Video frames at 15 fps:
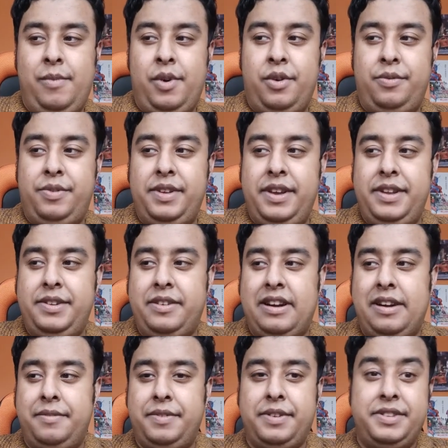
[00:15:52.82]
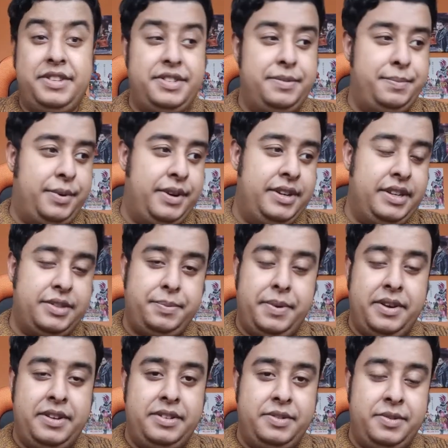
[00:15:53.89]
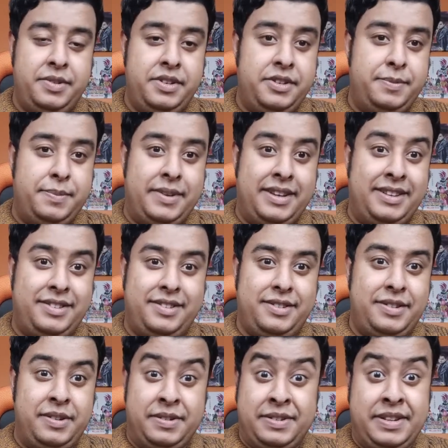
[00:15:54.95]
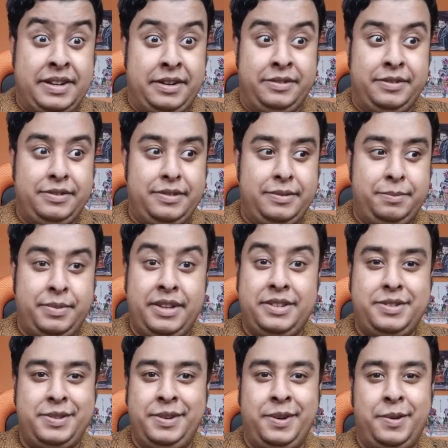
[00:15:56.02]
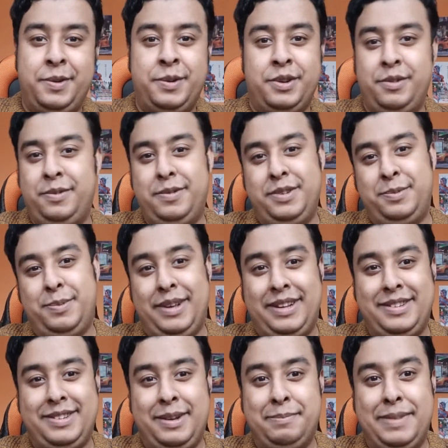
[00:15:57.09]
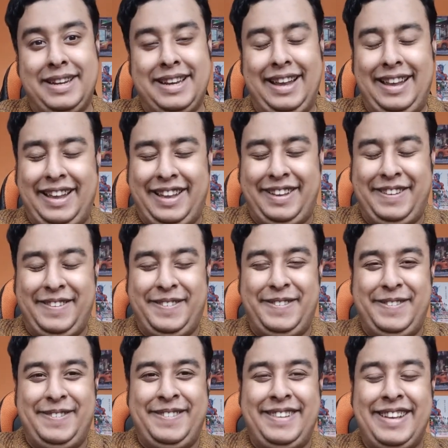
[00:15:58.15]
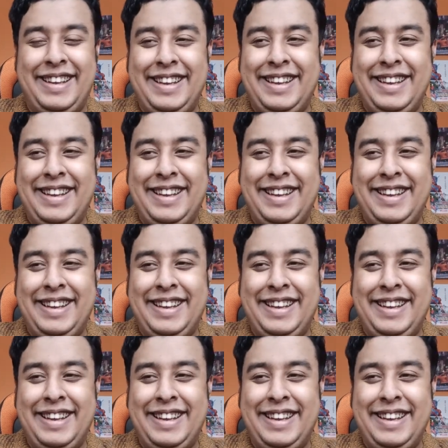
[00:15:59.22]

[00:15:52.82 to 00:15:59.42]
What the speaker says: hopefully you don't have a disappointing experience with this place yourself. Please do not order from this place, I'm begging you.